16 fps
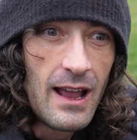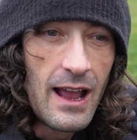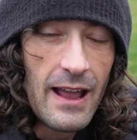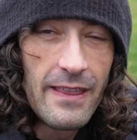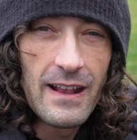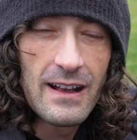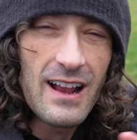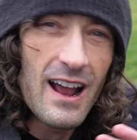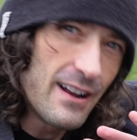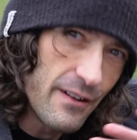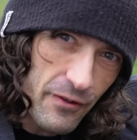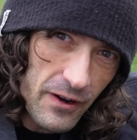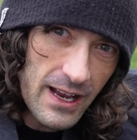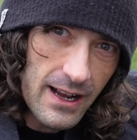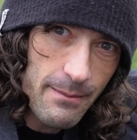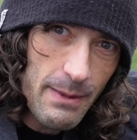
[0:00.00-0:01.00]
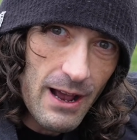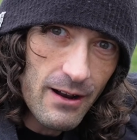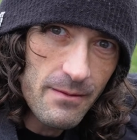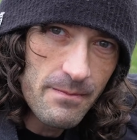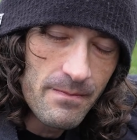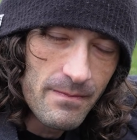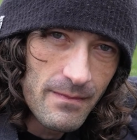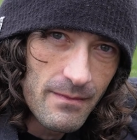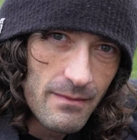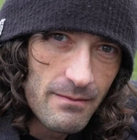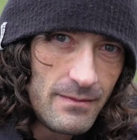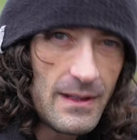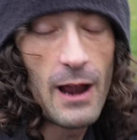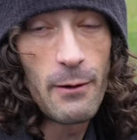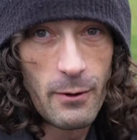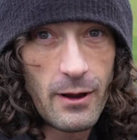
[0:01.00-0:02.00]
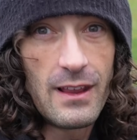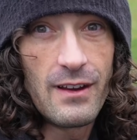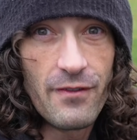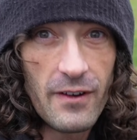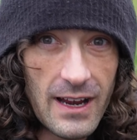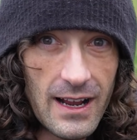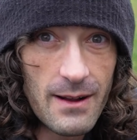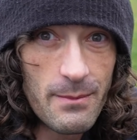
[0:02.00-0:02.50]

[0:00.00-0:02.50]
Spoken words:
and then kind of forget about him. Not really forget